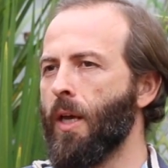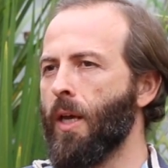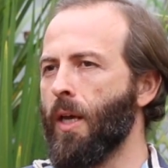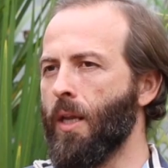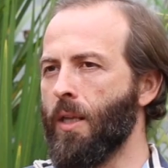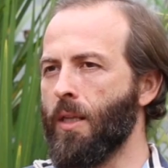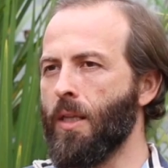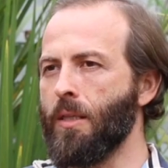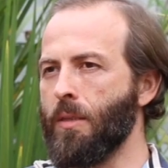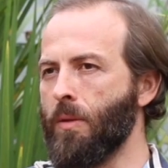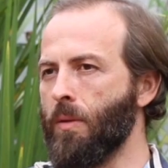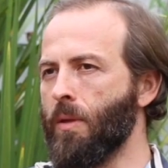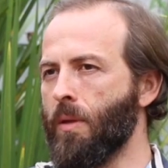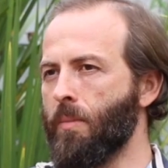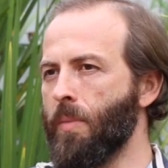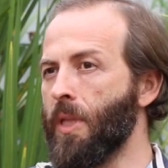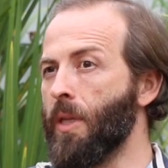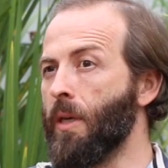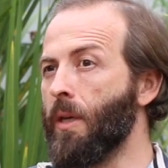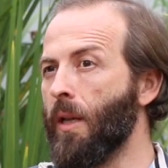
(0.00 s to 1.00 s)
and this is
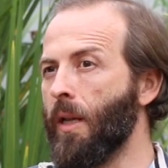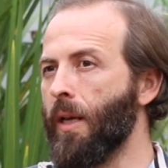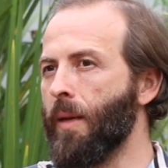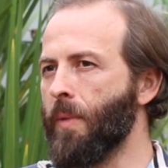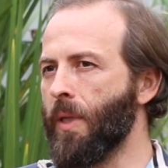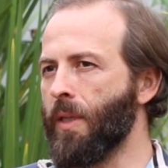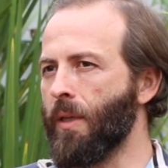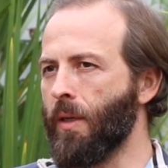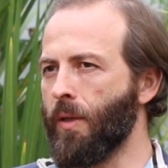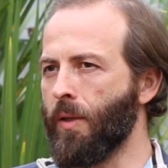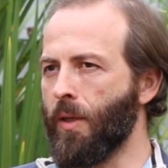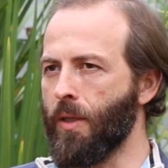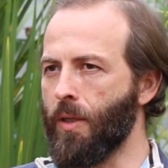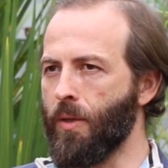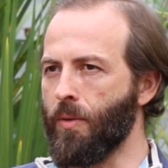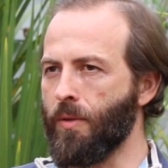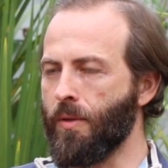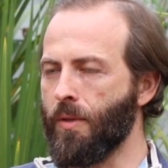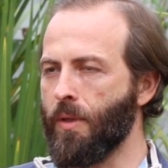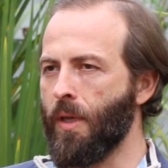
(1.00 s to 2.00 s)
going to be the claim that they're going
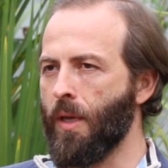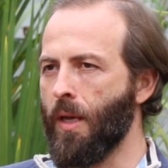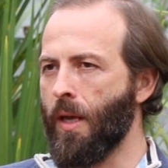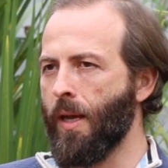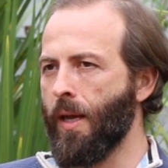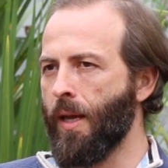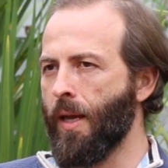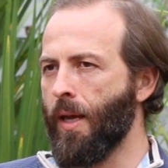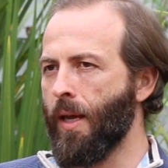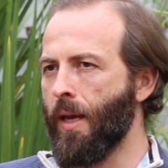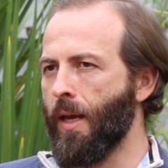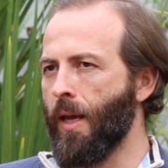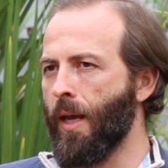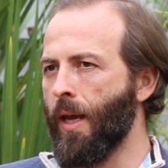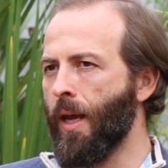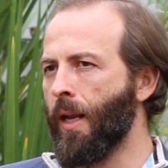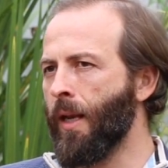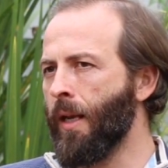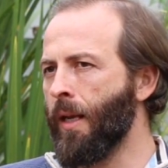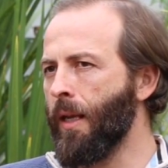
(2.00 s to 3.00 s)
to use.
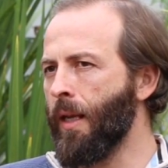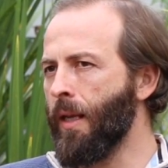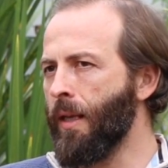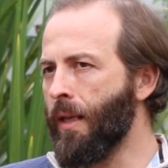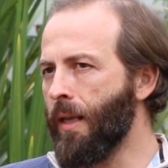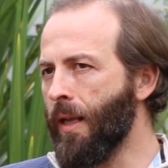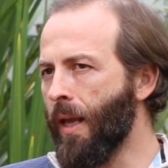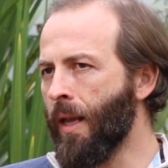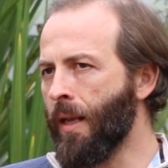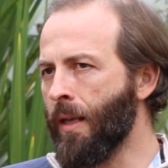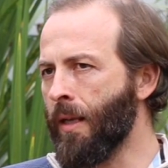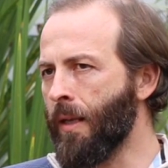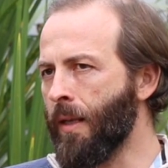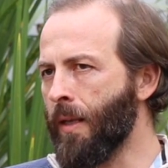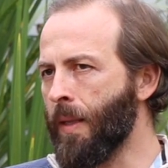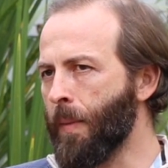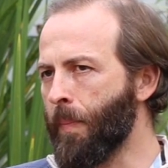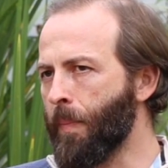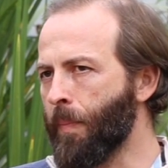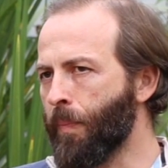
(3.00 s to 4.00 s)
And in the
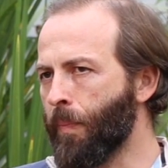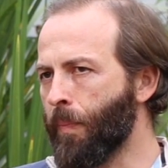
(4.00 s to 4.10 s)
end,